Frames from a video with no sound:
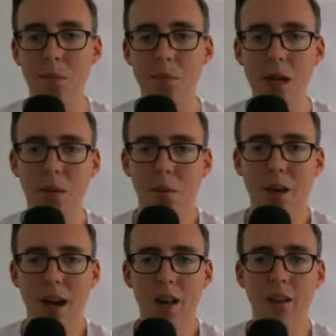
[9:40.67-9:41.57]

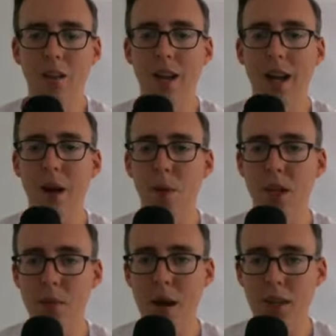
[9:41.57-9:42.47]
of looked like I would
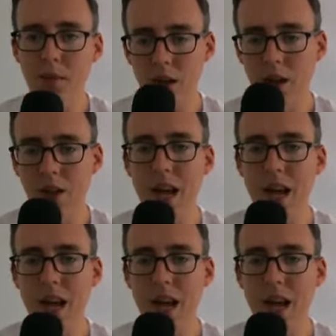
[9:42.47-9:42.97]
expect him to look.